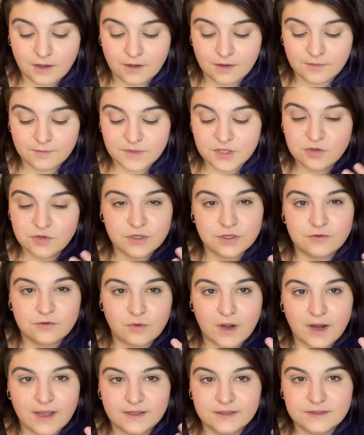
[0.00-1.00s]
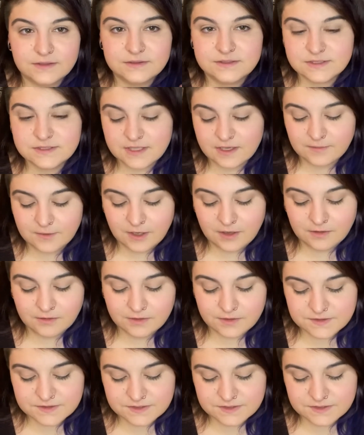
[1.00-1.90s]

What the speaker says: Muted red type colors.